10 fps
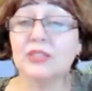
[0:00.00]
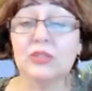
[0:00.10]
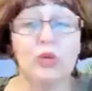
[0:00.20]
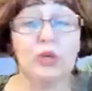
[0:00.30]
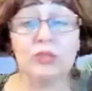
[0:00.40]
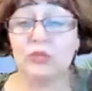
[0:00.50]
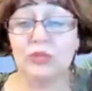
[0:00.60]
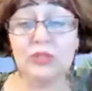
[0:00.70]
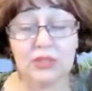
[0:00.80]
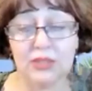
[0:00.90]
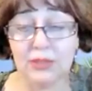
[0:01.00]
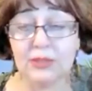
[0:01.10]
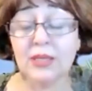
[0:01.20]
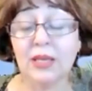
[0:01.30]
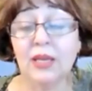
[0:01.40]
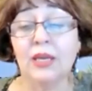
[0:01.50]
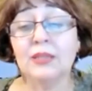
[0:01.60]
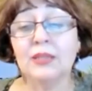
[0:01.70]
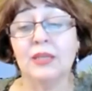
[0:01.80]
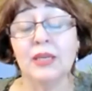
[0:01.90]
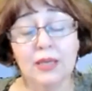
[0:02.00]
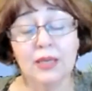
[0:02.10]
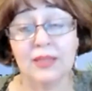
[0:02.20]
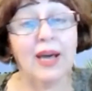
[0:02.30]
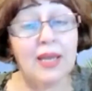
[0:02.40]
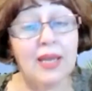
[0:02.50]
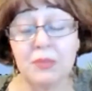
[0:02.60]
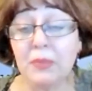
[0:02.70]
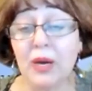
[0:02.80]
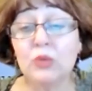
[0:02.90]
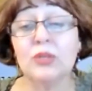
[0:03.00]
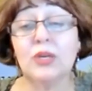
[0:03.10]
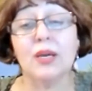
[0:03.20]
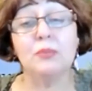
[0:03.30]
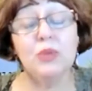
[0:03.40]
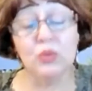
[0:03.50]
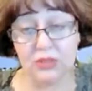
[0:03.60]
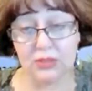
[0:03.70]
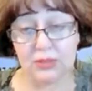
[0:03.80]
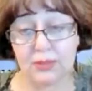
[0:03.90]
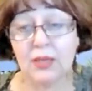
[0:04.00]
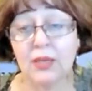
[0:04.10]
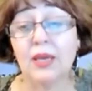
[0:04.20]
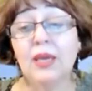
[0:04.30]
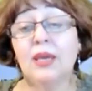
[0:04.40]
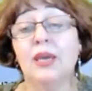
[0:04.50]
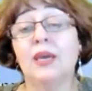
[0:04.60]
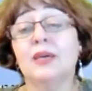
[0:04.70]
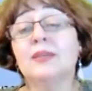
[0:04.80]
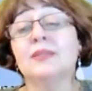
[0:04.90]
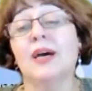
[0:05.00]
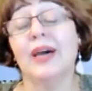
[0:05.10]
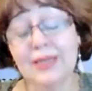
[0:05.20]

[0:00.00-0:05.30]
it's going to increase. And again, I'm about community. And I